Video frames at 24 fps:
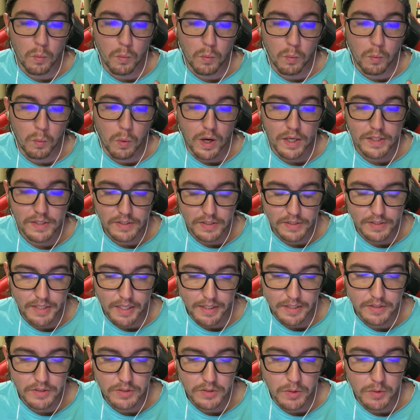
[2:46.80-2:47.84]
Watch the
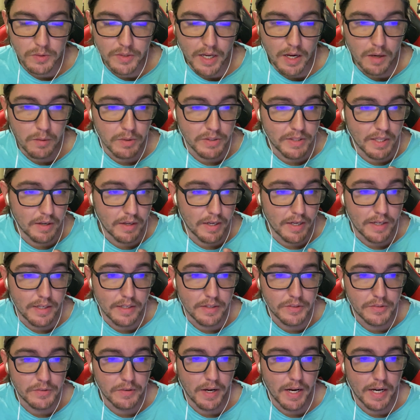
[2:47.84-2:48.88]
seconds go down without any
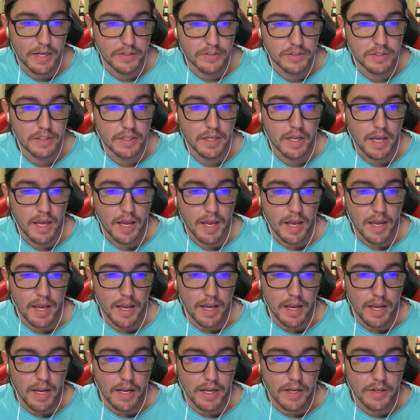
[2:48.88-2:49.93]
distraction.
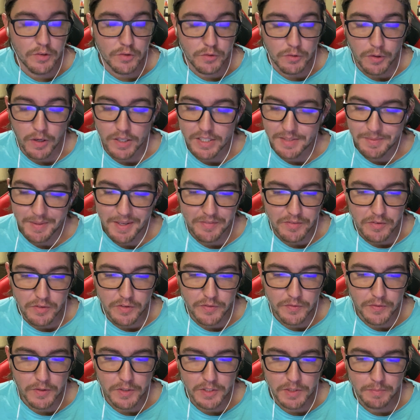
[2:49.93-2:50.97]
And trust me, after the
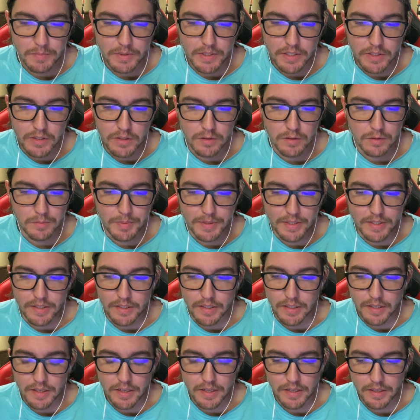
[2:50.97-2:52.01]
first minute, you'll
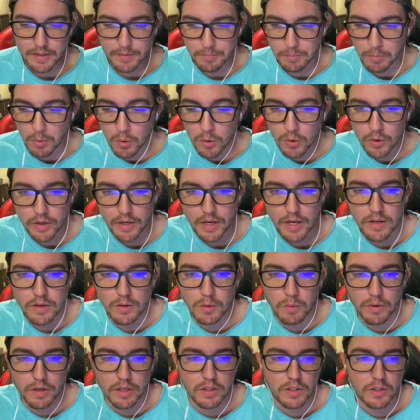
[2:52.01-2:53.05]
be bored and
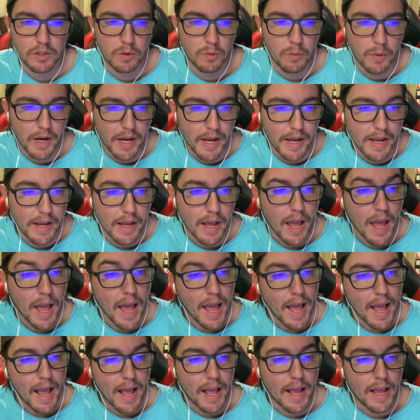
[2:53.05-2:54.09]
you'll want to look away.
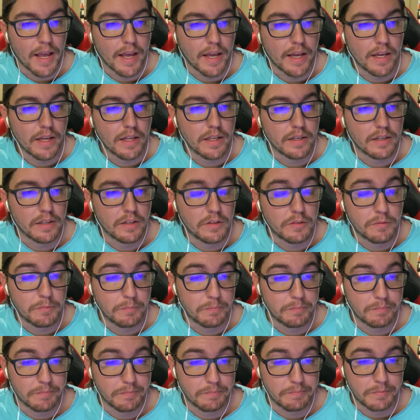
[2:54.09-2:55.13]
And
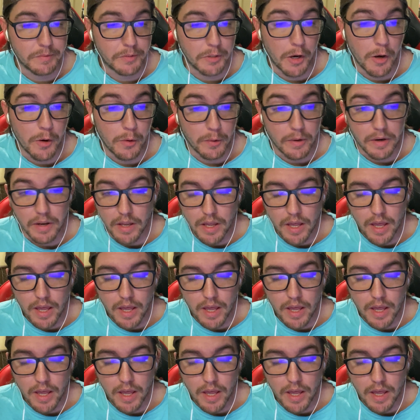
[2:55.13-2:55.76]
don't.